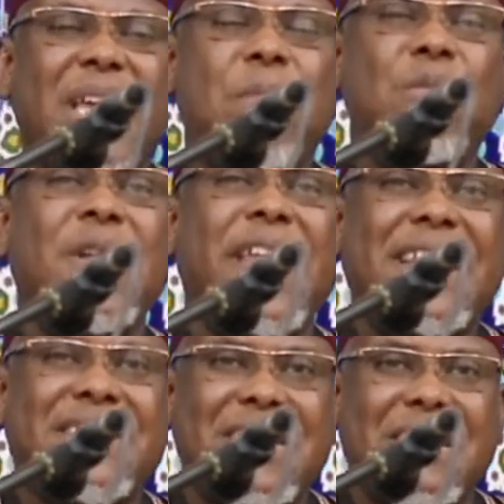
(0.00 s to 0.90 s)

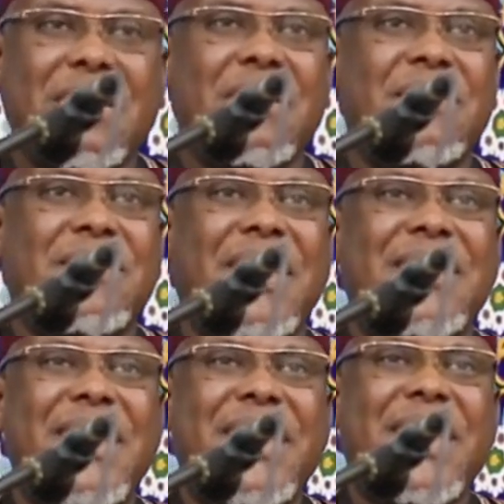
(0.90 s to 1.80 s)
emulating the
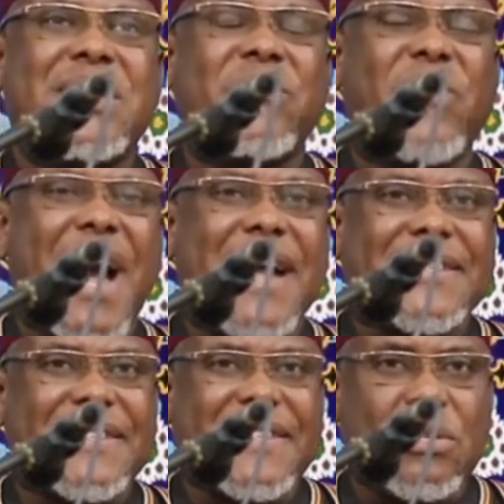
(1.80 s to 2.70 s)
negative
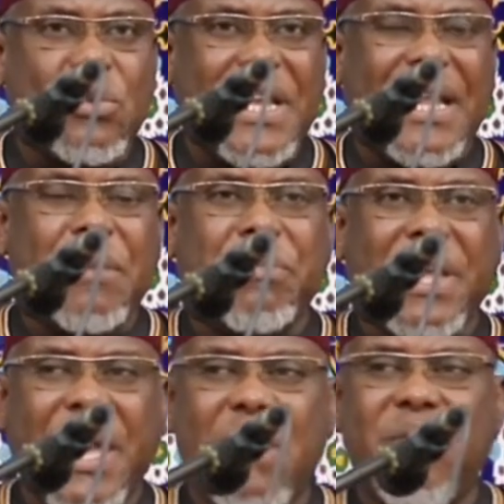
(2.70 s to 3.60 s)
attitudinal
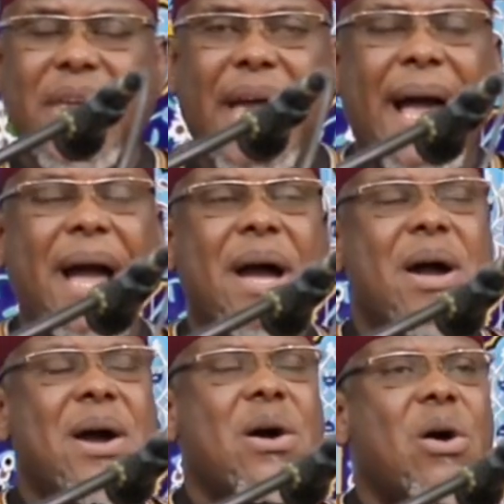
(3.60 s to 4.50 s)
behavior
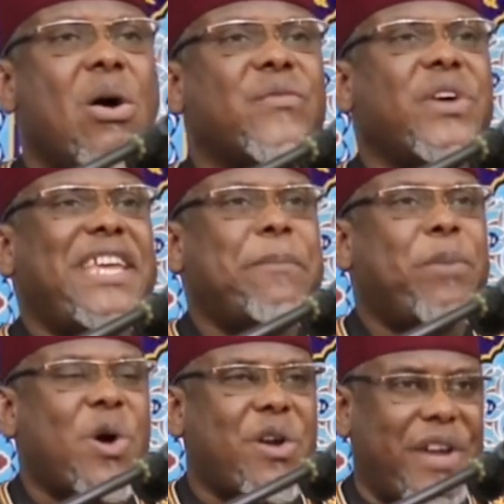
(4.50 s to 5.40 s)
of the
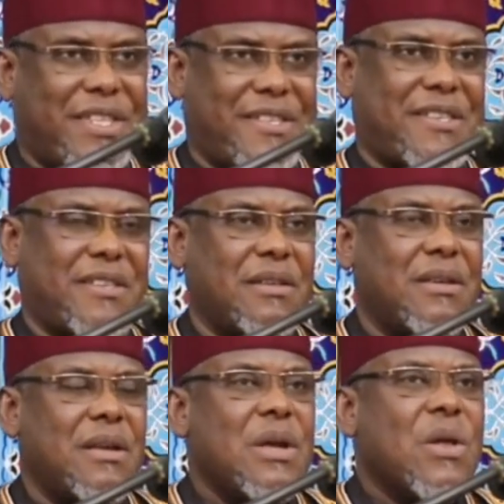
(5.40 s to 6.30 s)

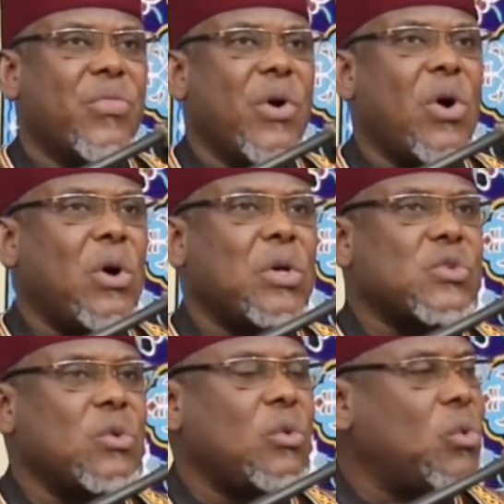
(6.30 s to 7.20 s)
hypocrites, those
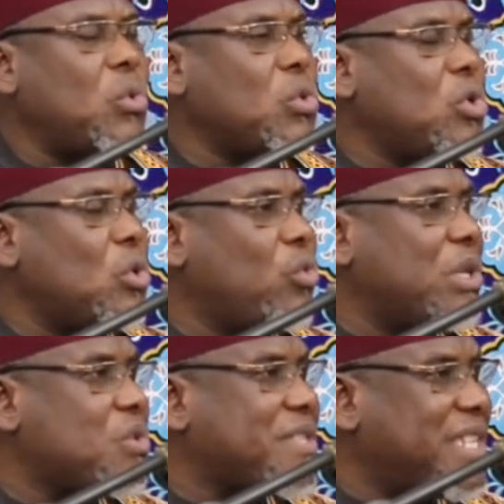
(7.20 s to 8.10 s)
who don't
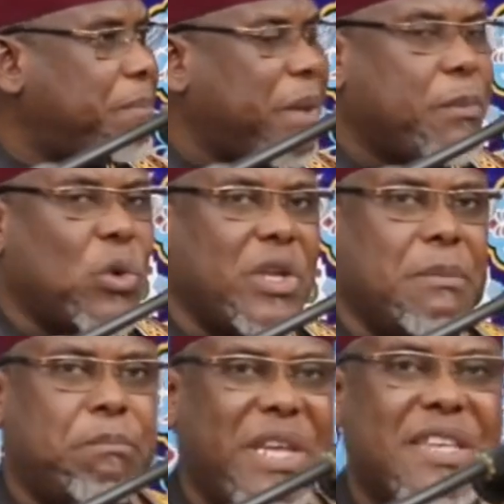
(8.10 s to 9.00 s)
want to see people
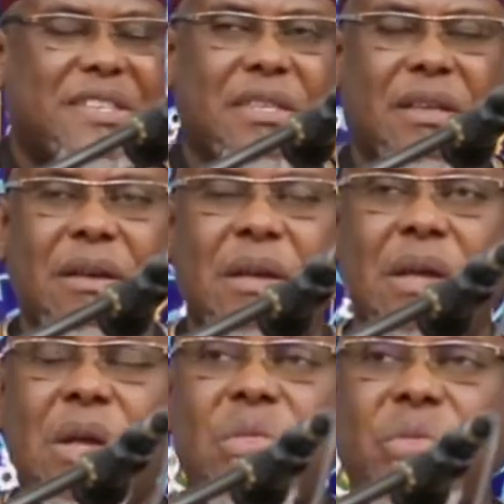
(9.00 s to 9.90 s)
in peace,
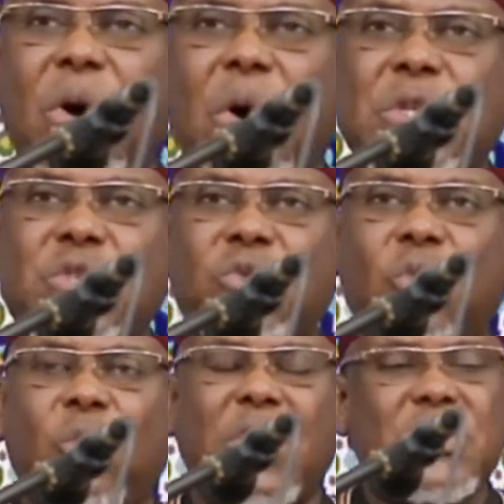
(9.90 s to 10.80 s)
those
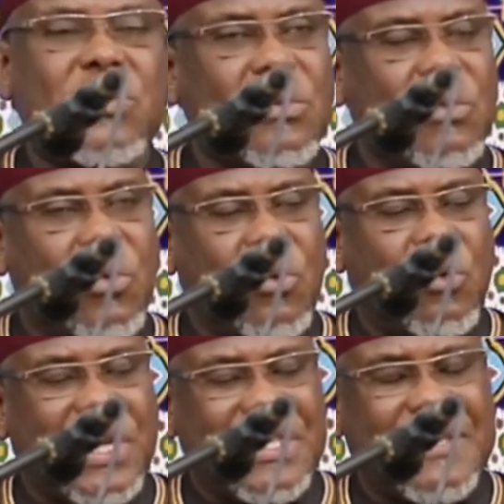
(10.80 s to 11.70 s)
who
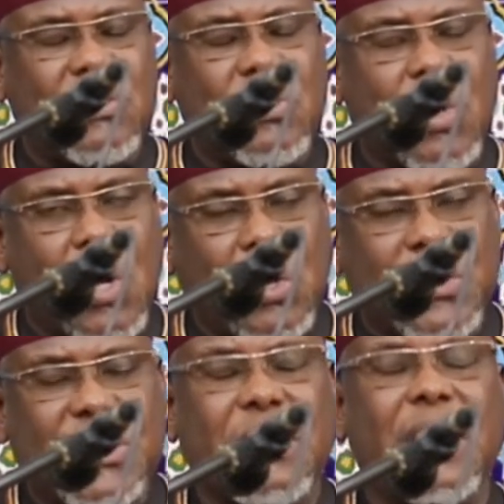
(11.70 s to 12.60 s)
want to
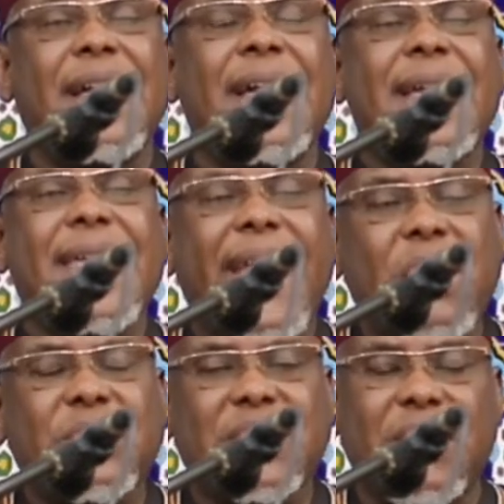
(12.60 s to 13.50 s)
cause
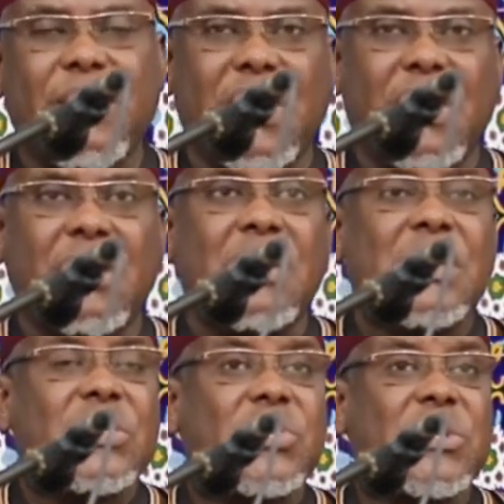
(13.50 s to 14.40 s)
chaos in
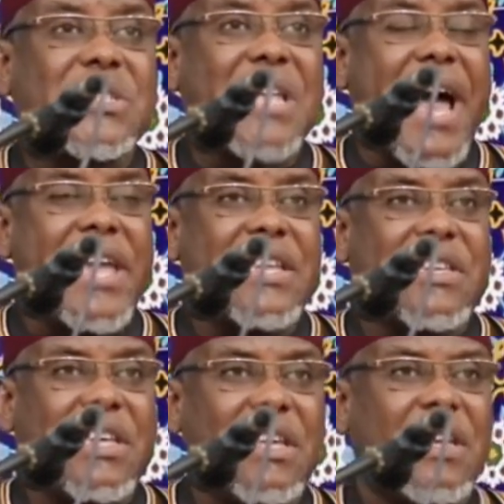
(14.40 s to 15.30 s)
the
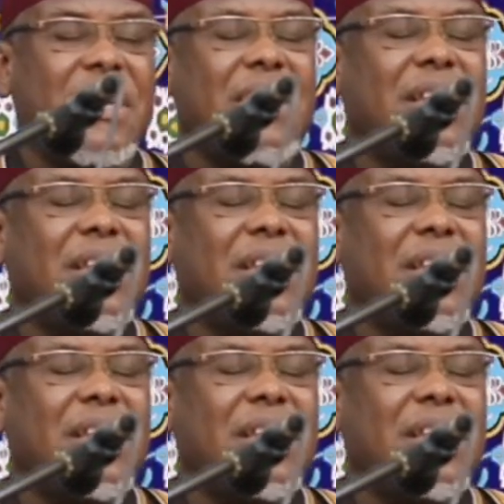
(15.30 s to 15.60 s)
society